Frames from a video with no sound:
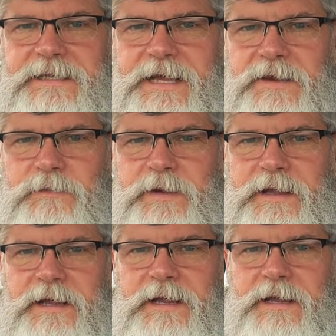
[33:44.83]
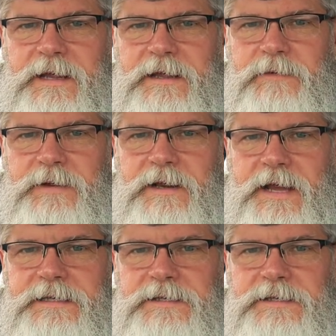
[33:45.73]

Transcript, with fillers: Like, we like